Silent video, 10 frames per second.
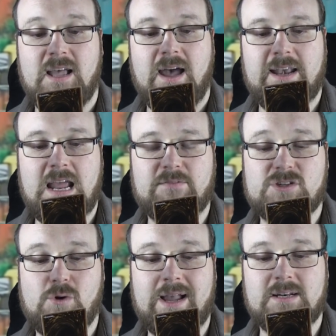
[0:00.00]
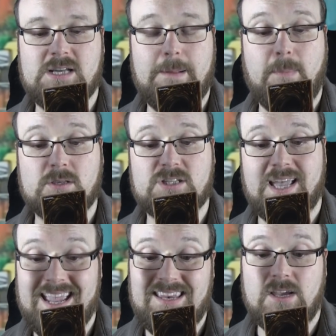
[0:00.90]
and you have a dragon type monster
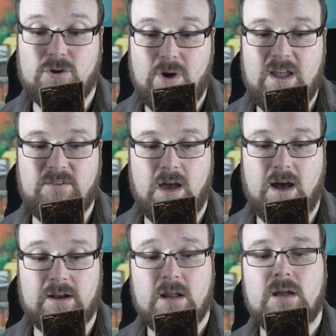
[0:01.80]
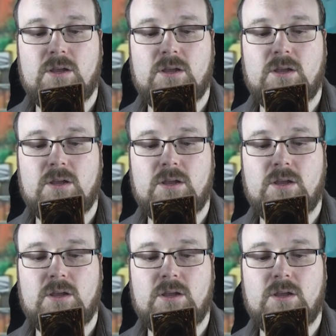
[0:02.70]
in your graveyard,